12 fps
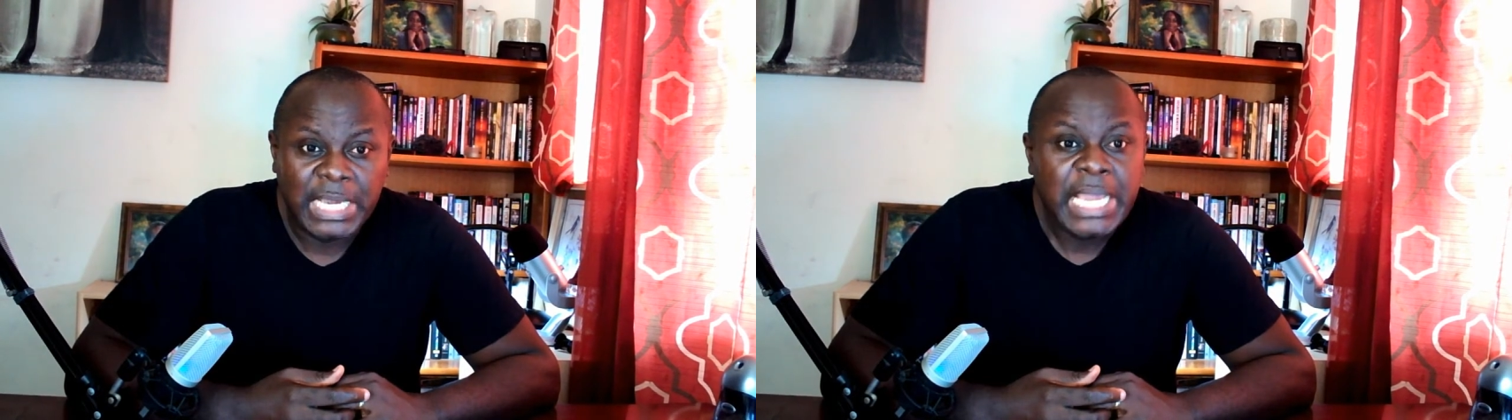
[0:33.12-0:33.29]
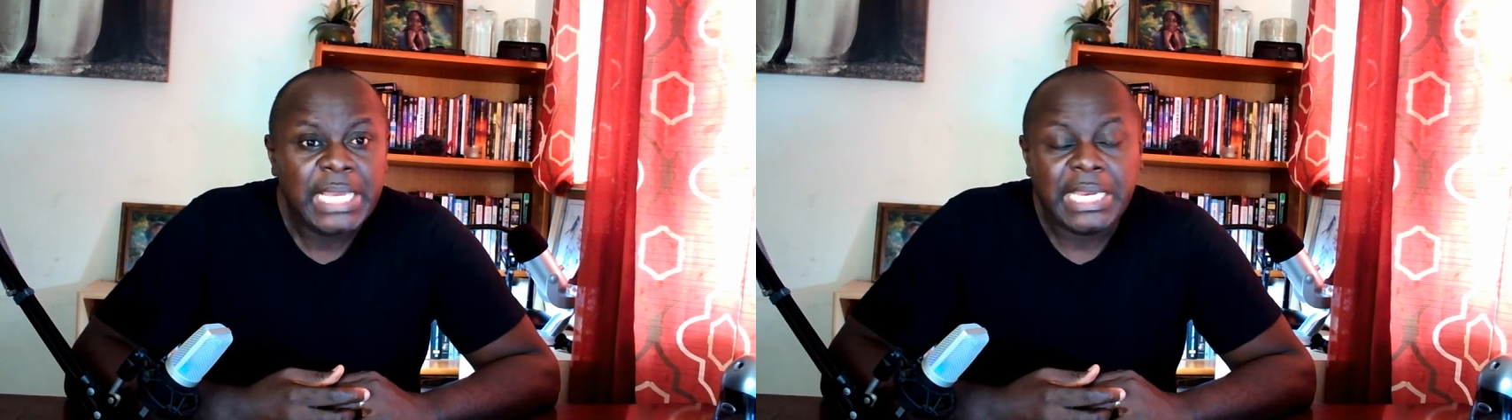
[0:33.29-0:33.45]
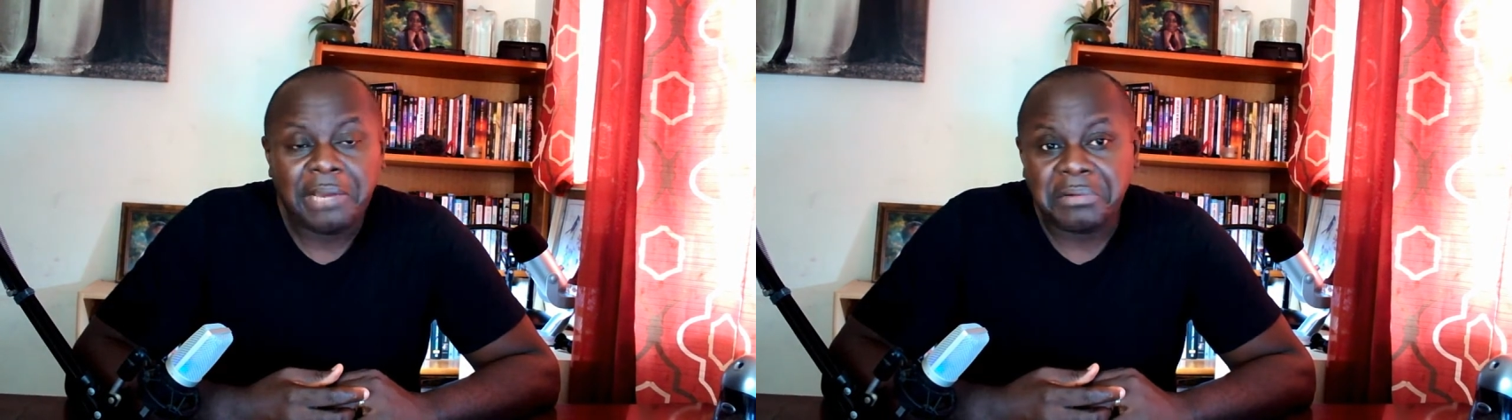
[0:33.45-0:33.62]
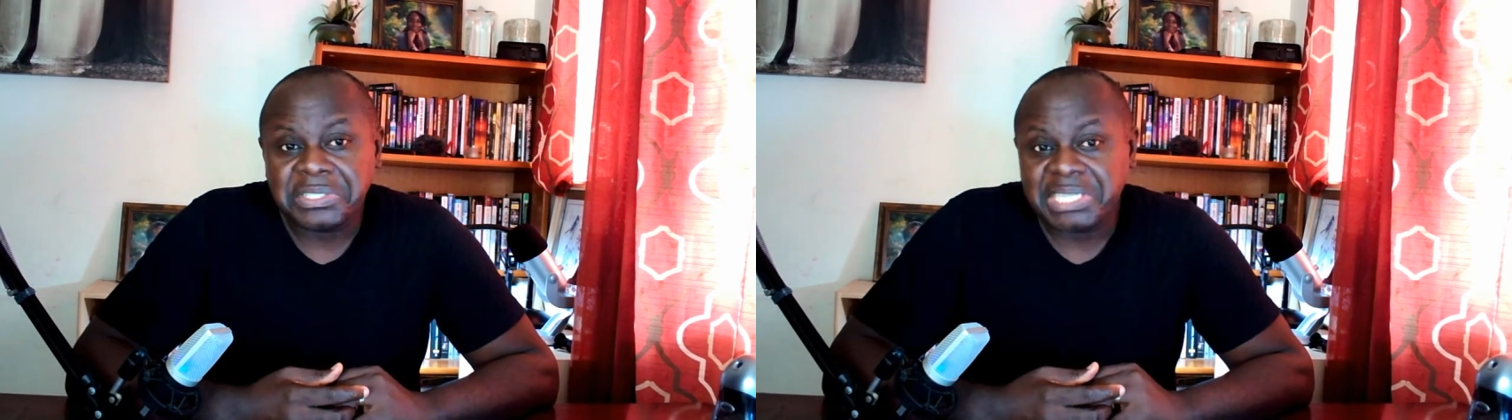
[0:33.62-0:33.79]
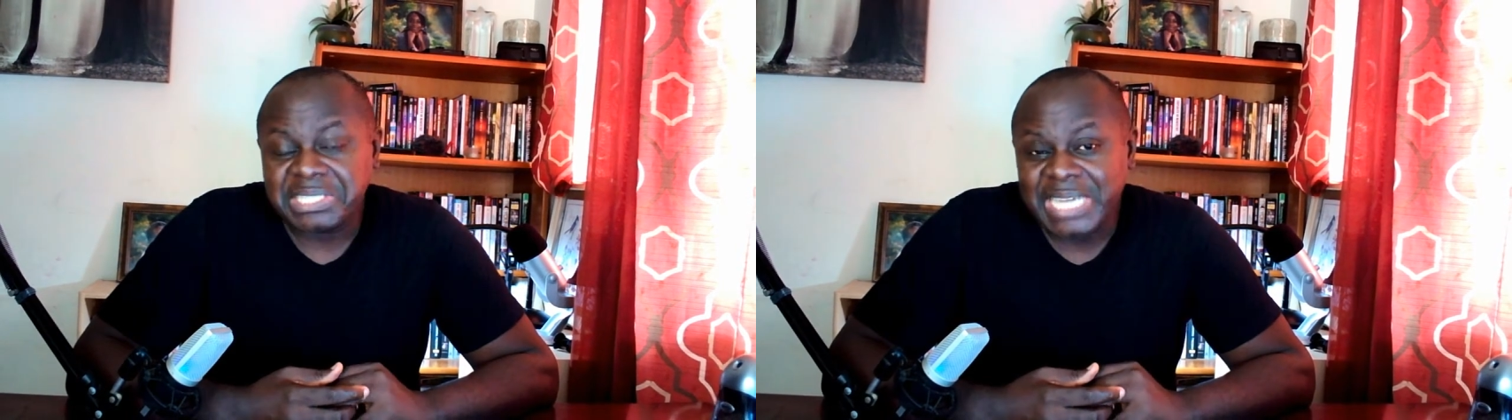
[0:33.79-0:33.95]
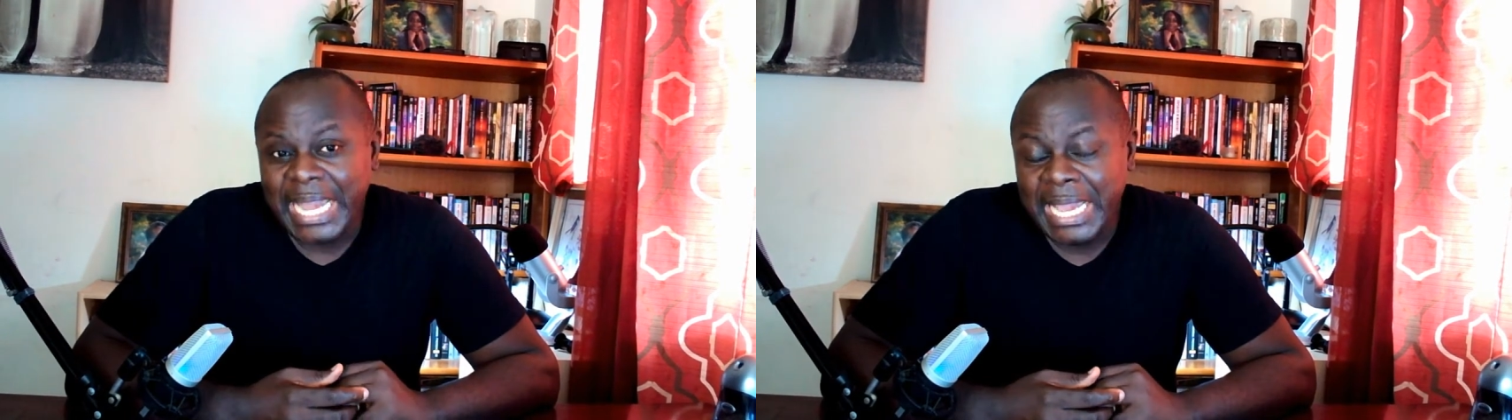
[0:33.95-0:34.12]
There was
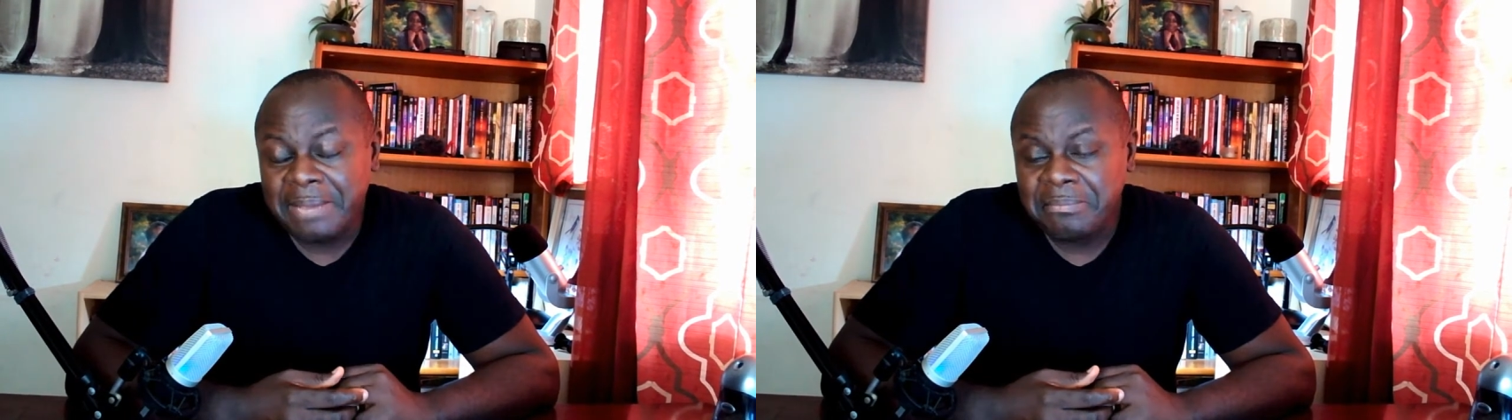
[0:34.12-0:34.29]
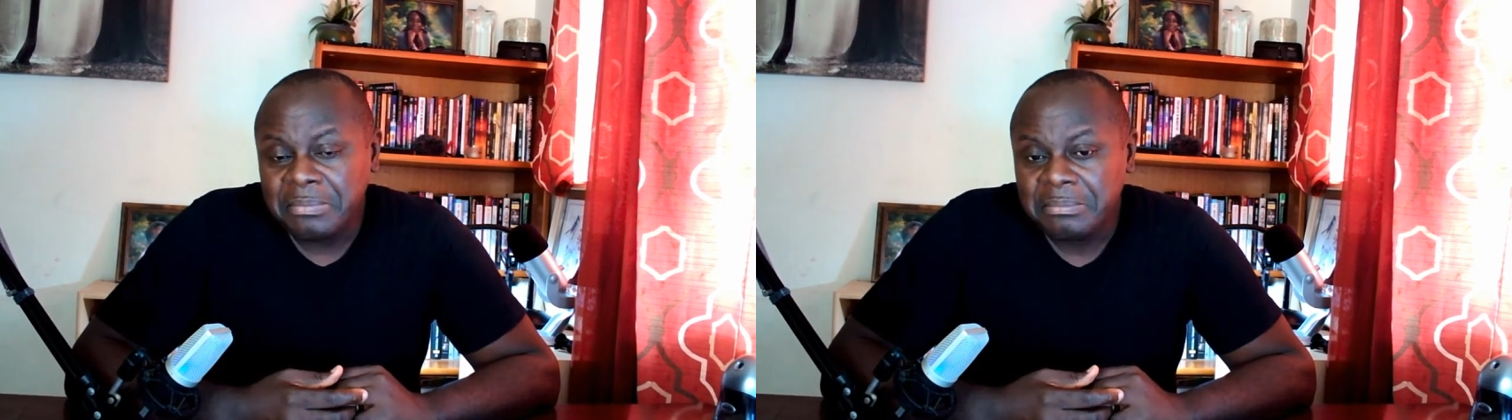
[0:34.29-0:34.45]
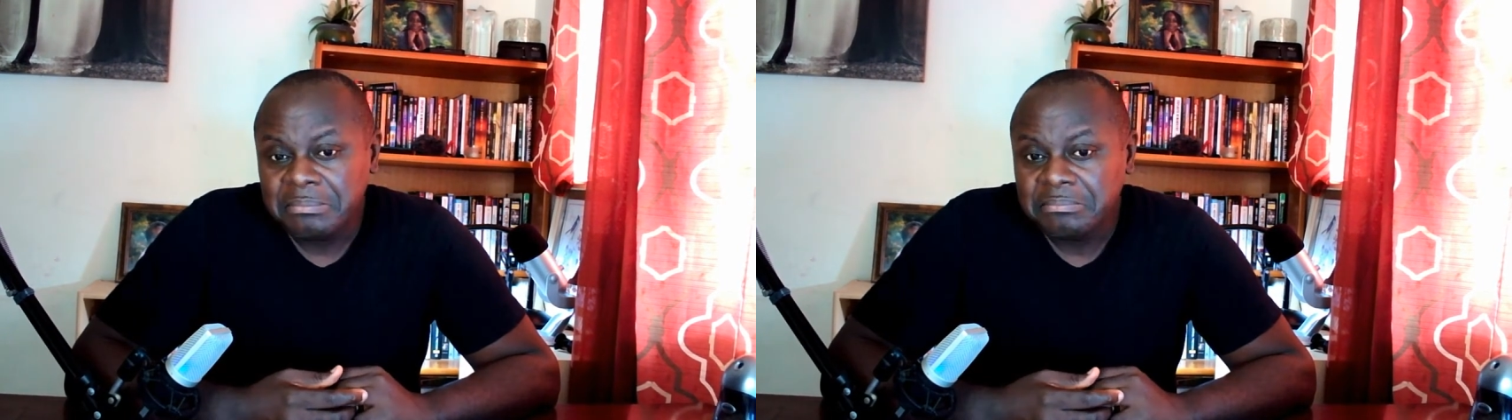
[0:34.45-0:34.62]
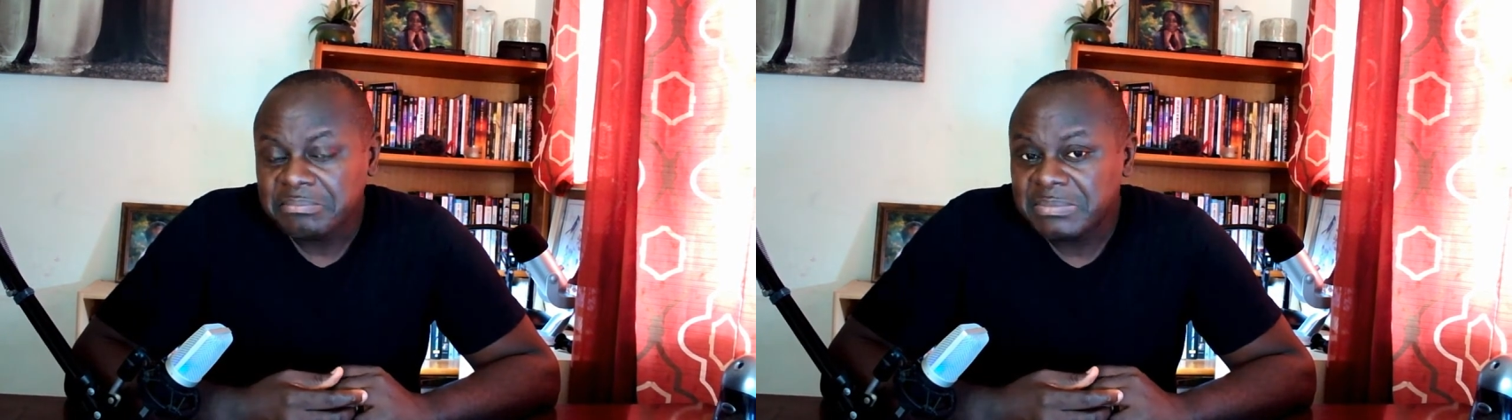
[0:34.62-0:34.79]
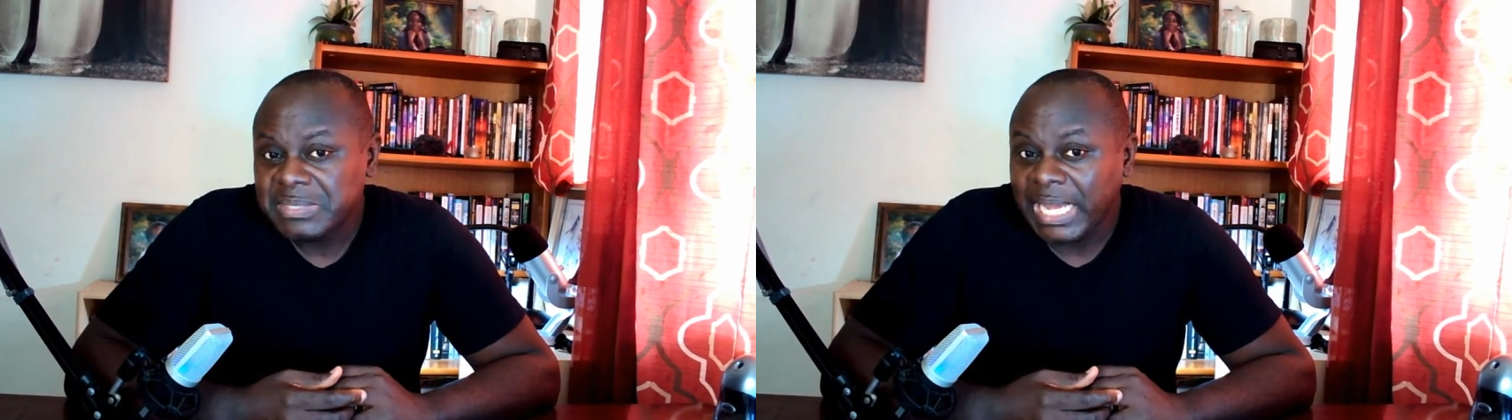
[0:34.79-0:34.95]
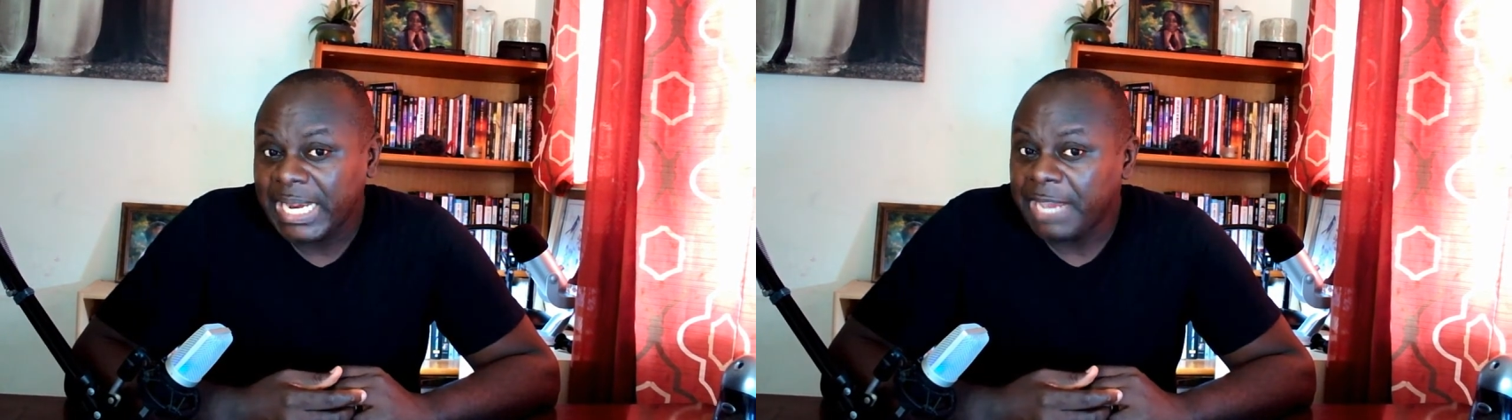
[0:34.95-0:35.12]
a time that